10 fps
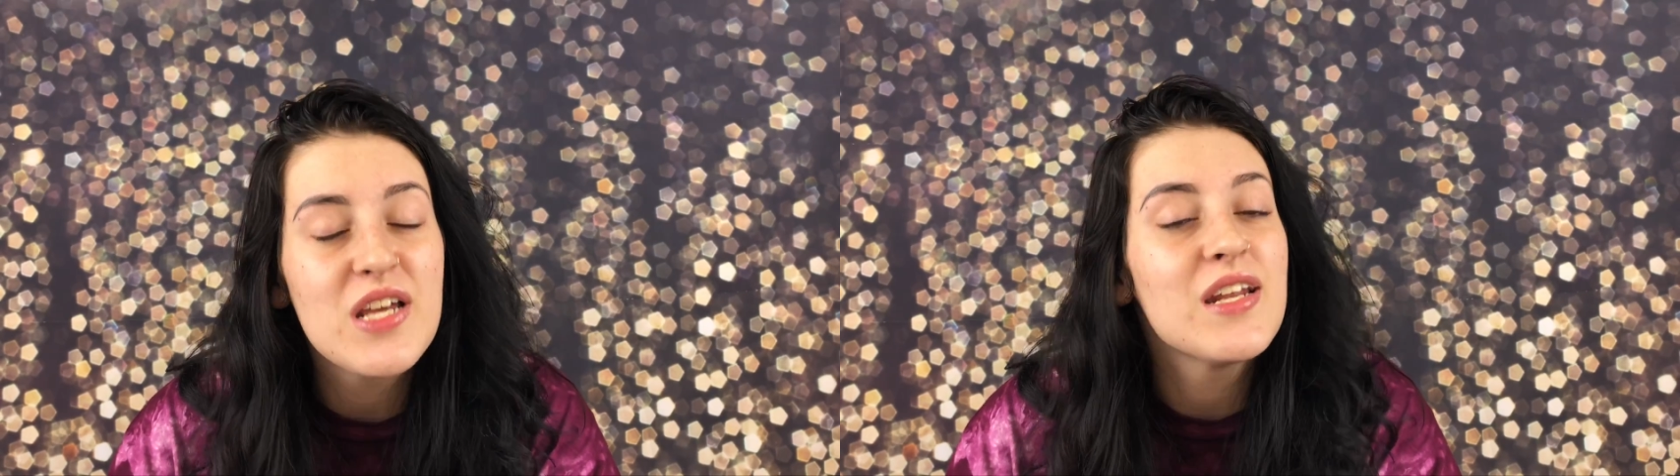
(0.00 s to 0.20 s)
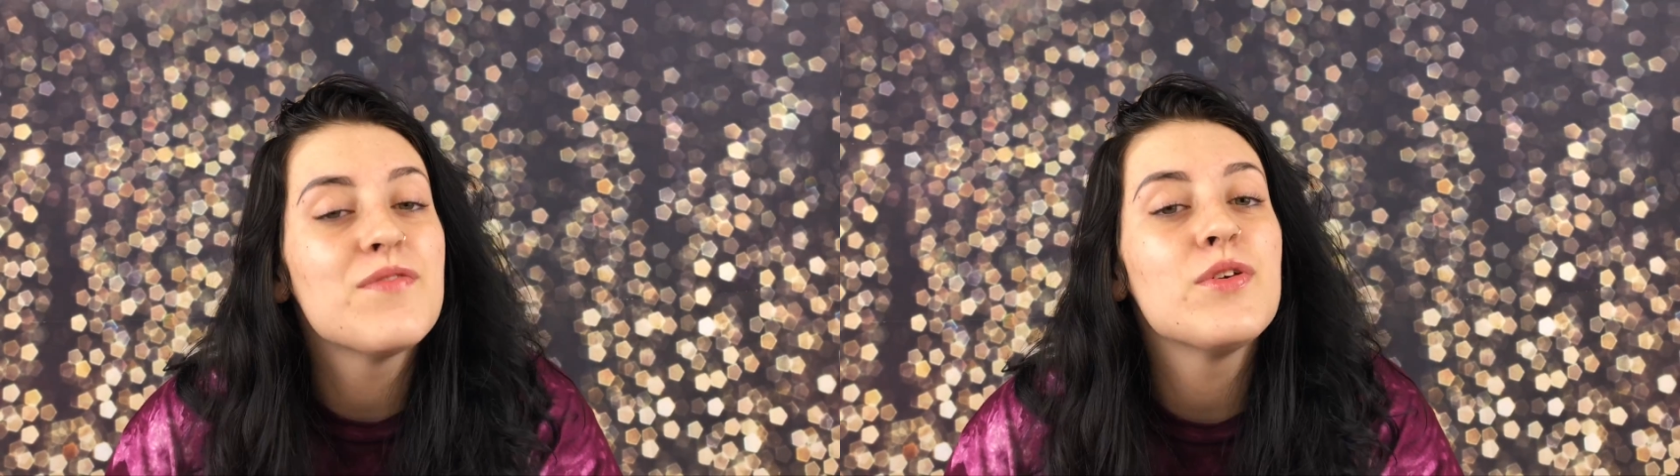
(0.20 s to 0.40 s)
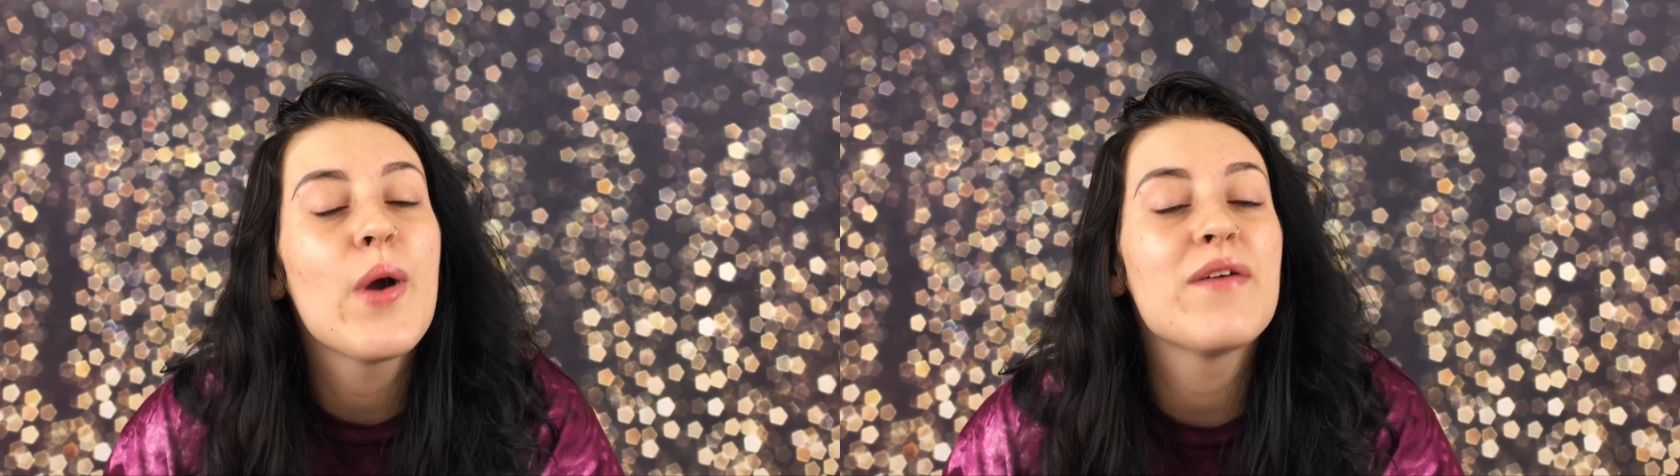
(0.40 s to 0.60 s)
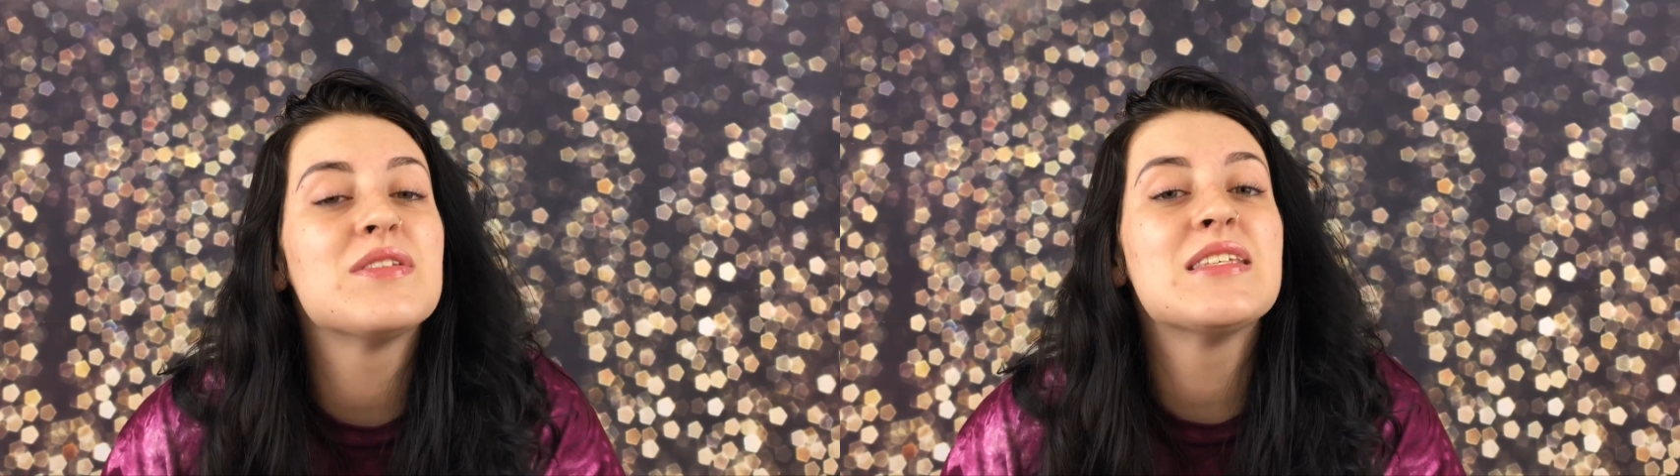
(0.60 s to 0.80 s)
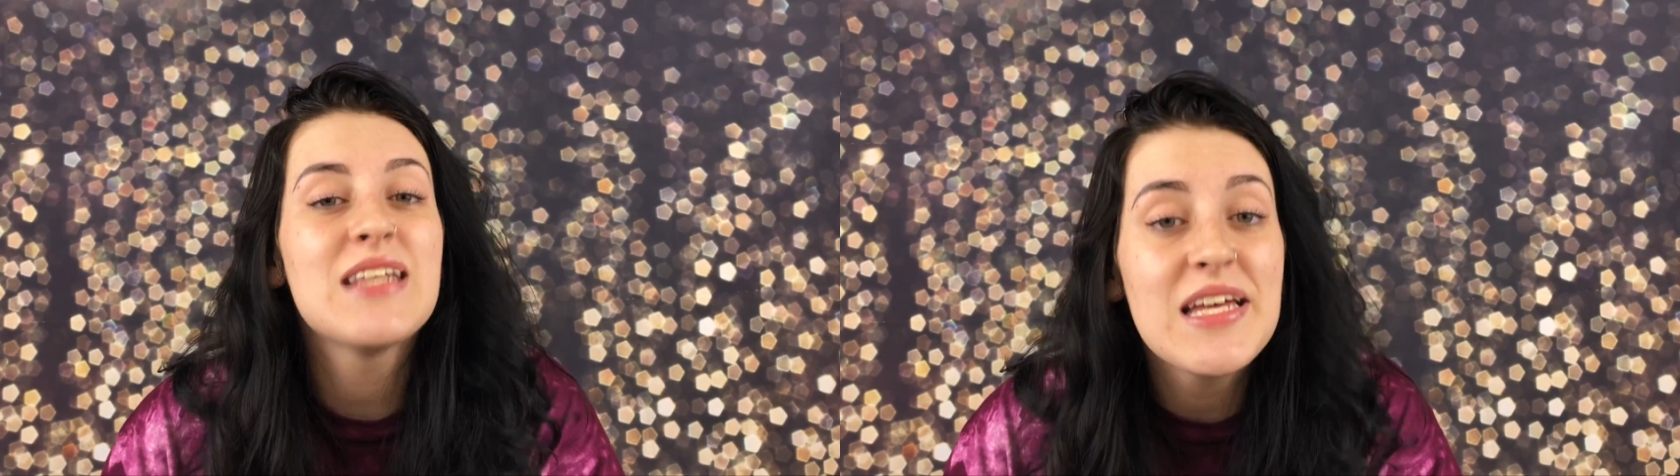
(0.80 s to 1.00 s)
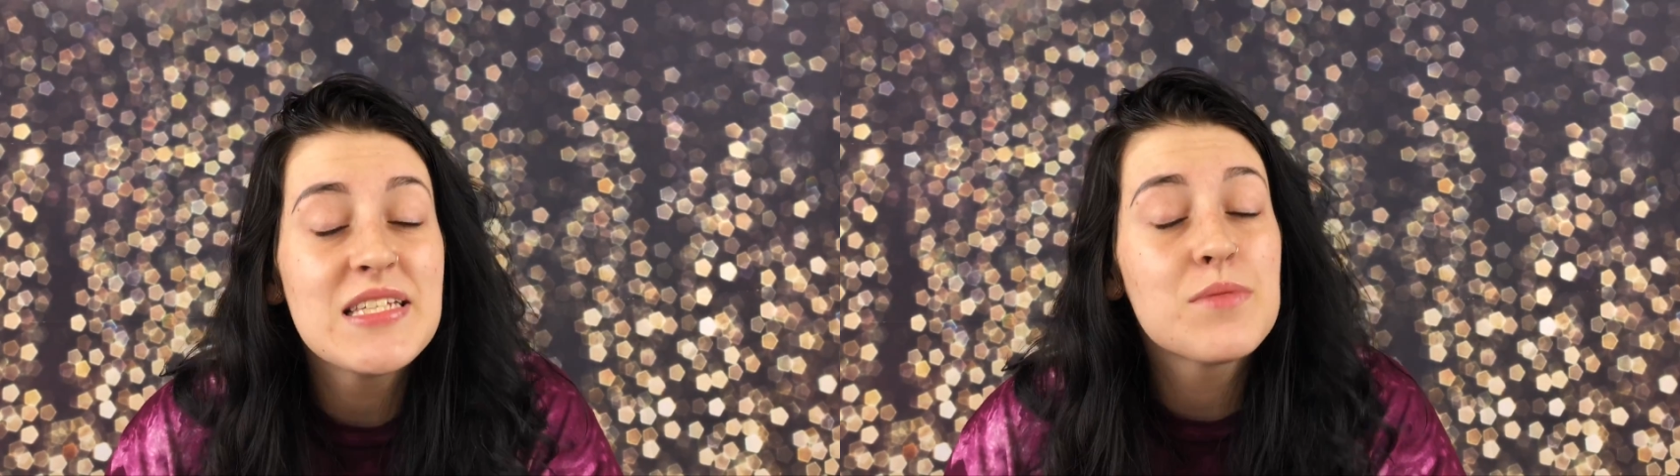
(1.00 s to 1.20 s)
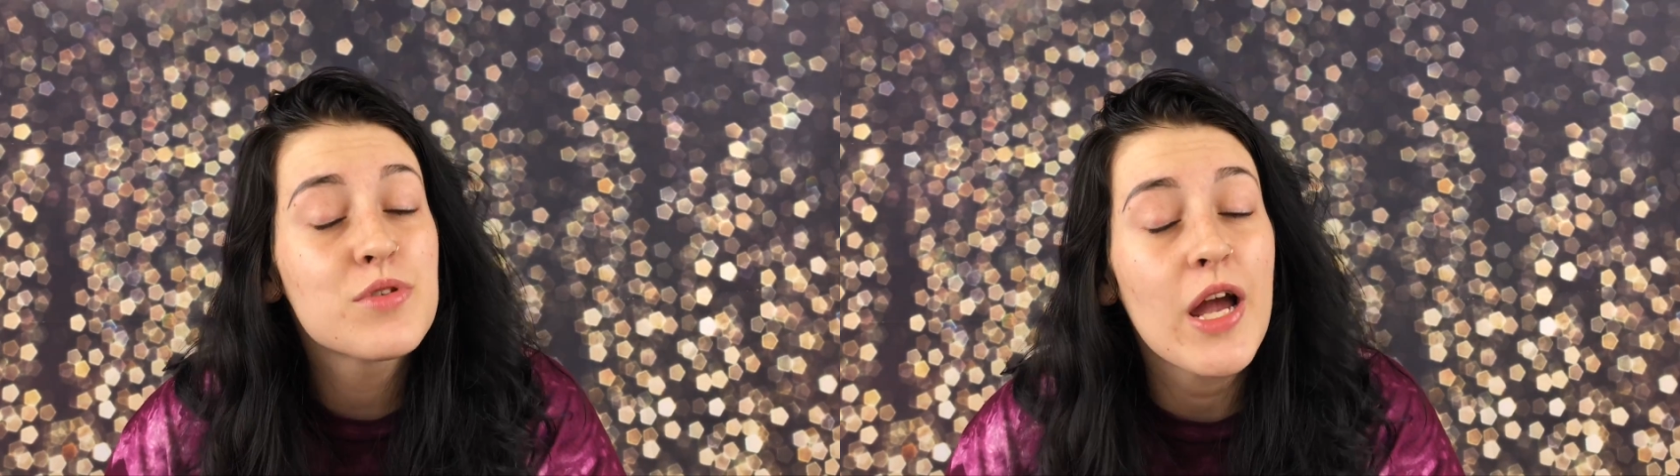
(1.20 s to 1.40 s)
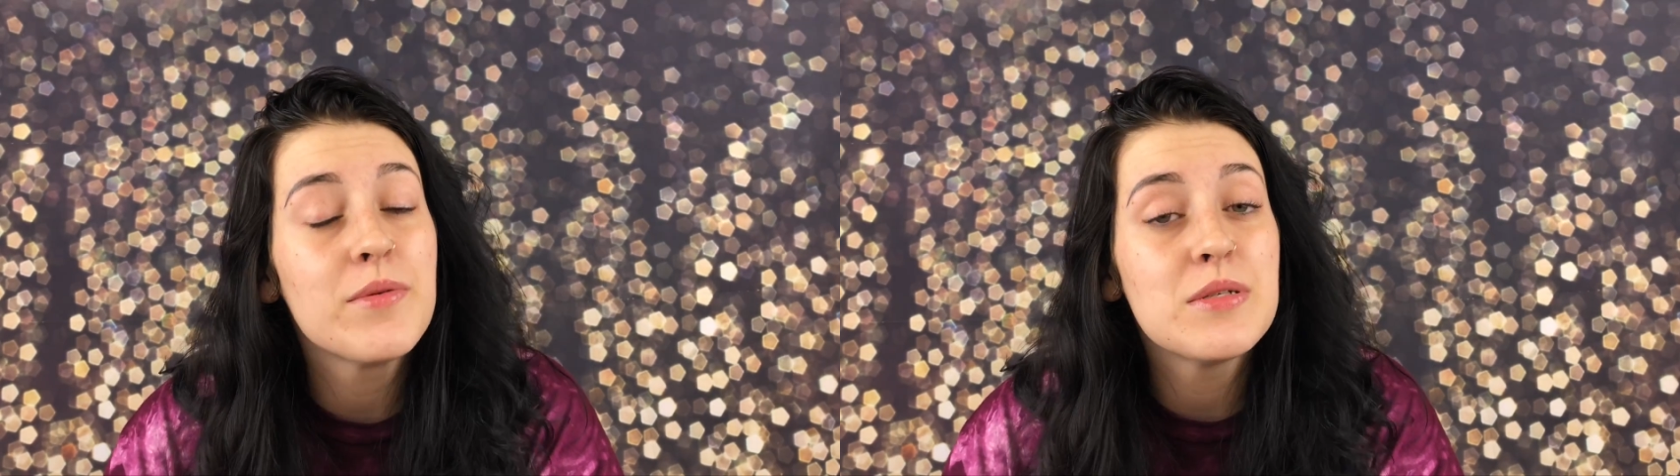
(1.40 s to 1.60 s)
And if you have stayed
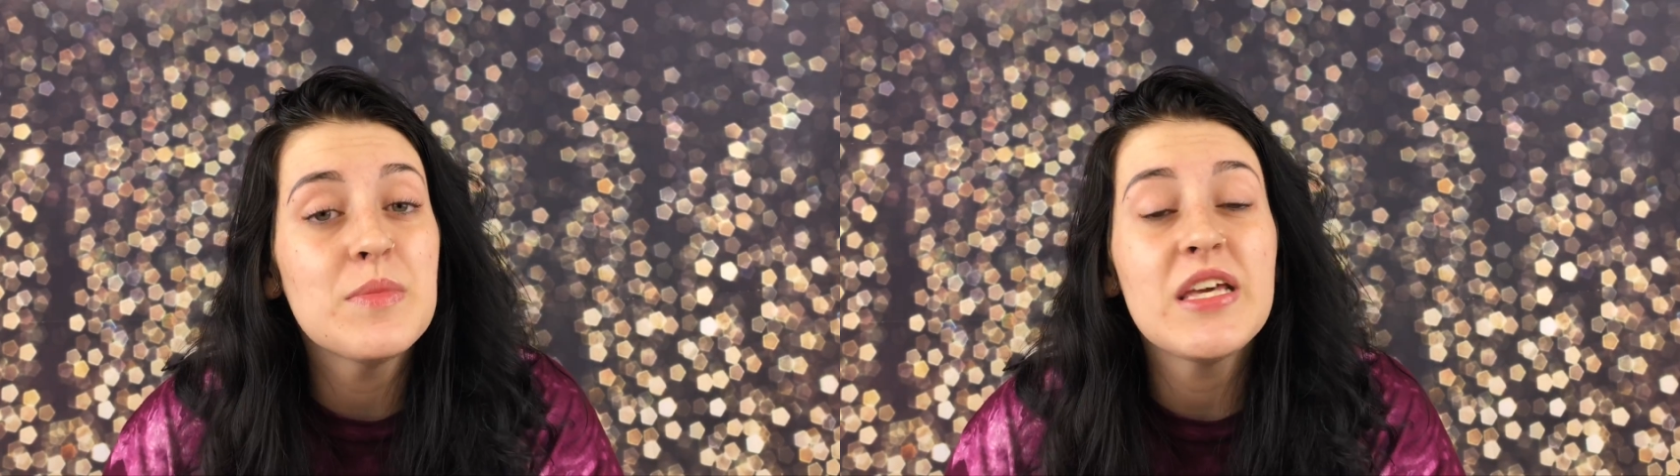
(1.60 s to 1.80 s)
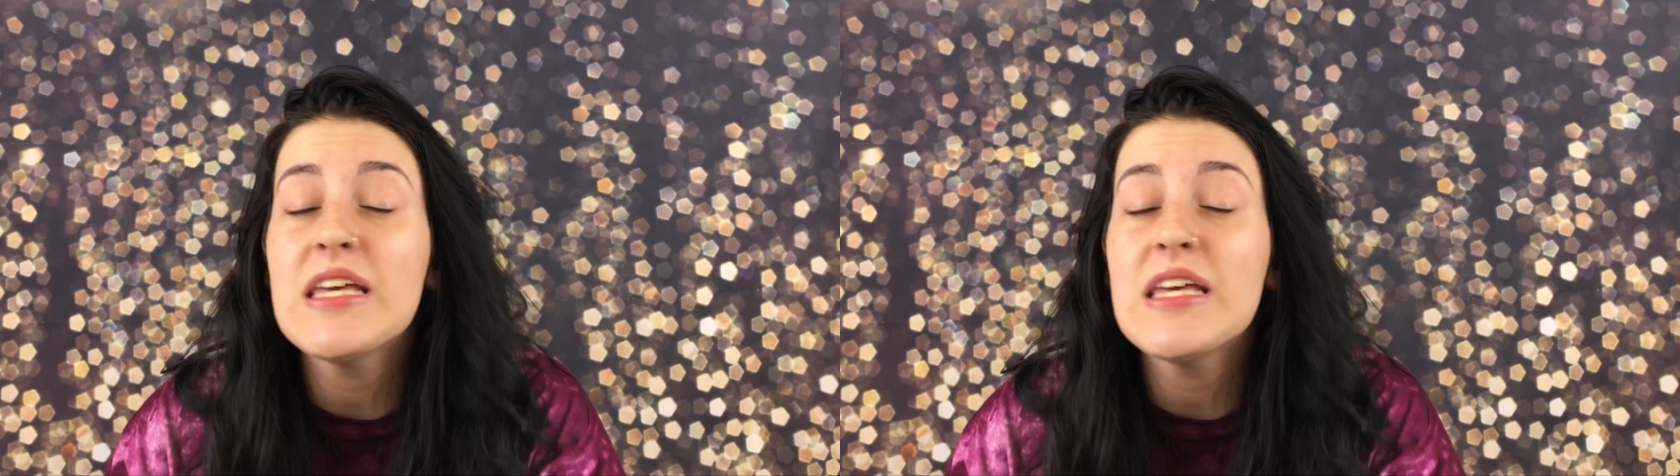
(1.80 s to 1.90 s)
subscribed to me,